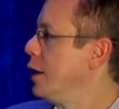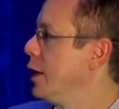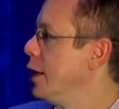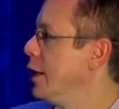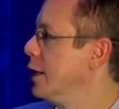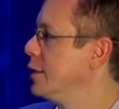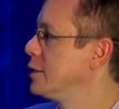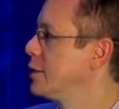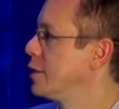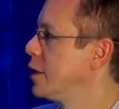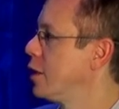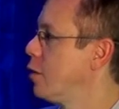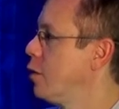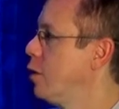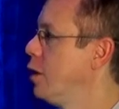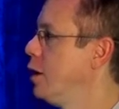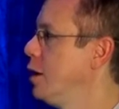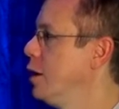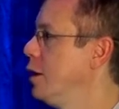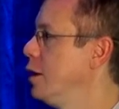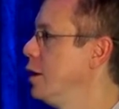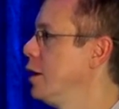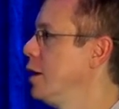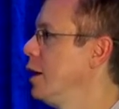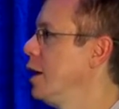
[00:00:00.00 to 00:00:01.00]
And so,
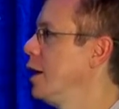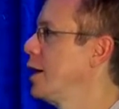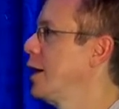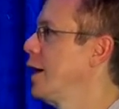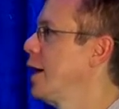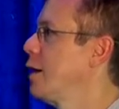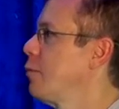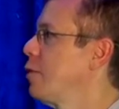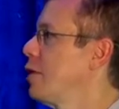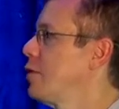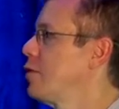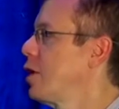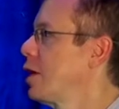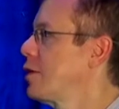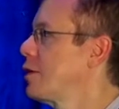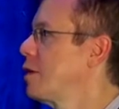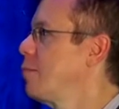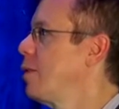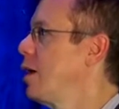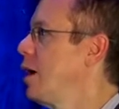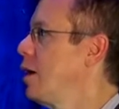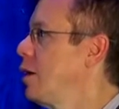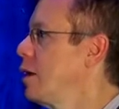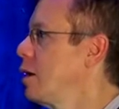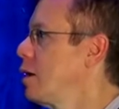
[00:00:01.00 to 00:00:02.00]
again, we've talked
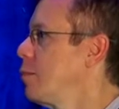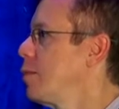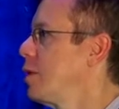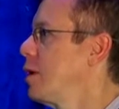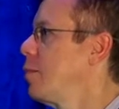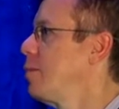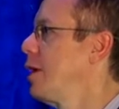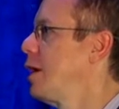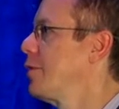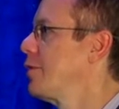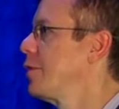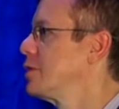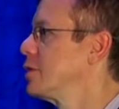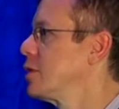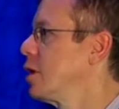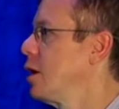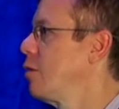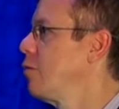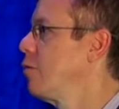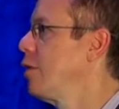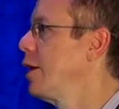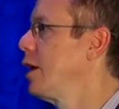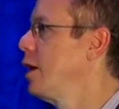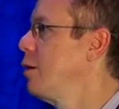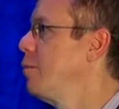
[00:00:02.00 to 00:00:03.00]
a little bit about this
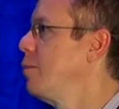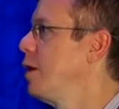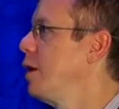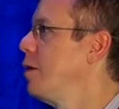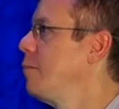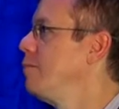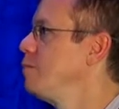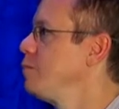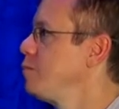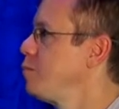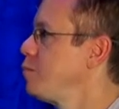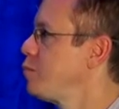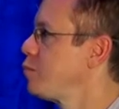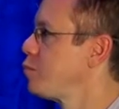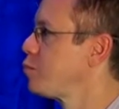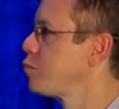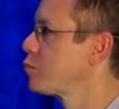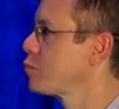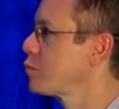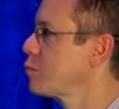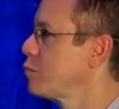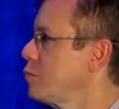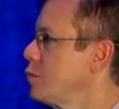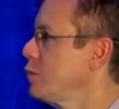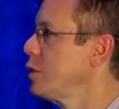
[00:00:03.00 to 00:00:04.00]
already, but
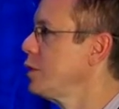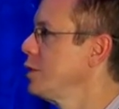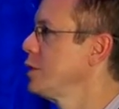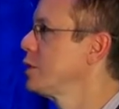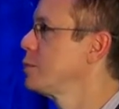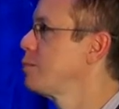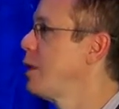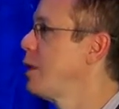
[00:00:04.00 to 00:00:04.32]
this